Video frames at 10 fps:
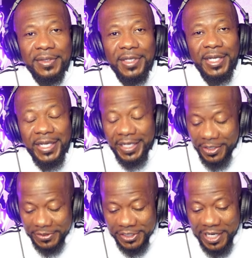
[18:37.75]
And on
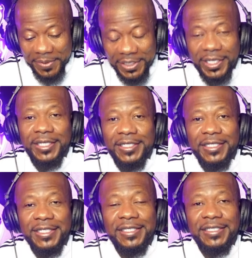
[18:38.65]
top of that,
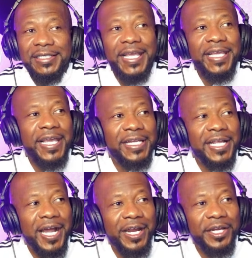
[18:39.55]
they had
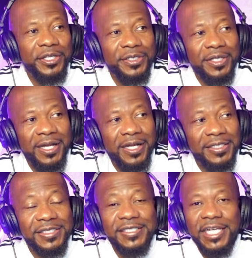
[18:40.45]
hired
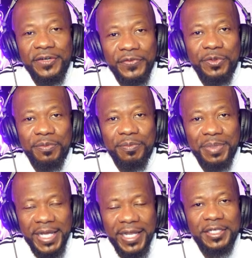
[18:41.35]
several
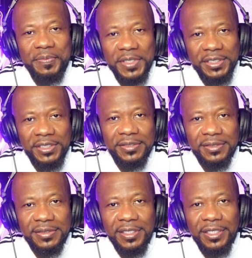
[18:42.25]
black comedians
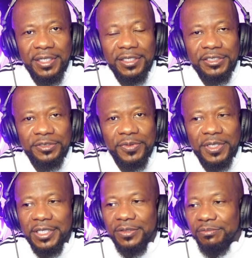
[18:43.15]
to
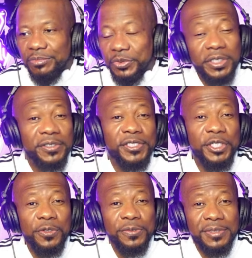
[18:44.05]
do their
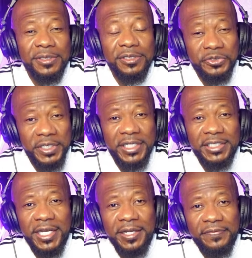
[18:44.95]
shows during that
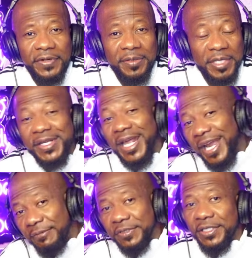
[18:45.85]
time frame, even
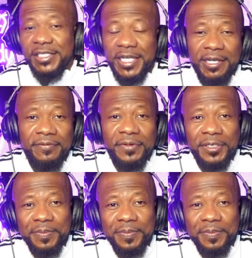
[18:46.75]
after that time frame.